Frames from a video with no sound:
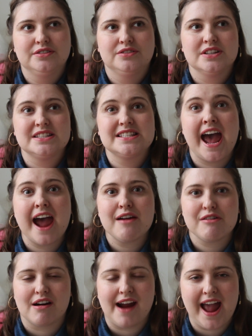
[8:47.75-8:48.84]
this
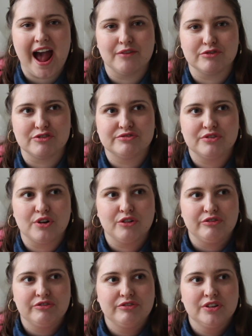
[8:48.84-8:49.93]
terror I have
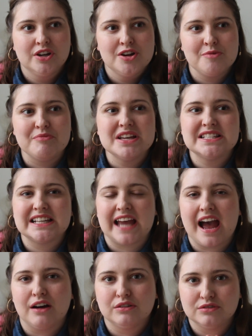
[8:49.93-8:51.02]
of missing
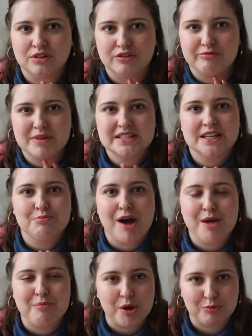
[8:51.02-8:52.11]
out, of missing
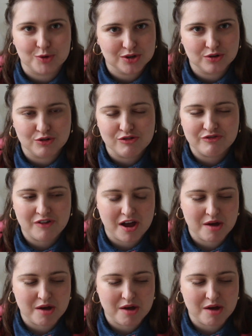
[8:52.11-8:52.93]
my moment, of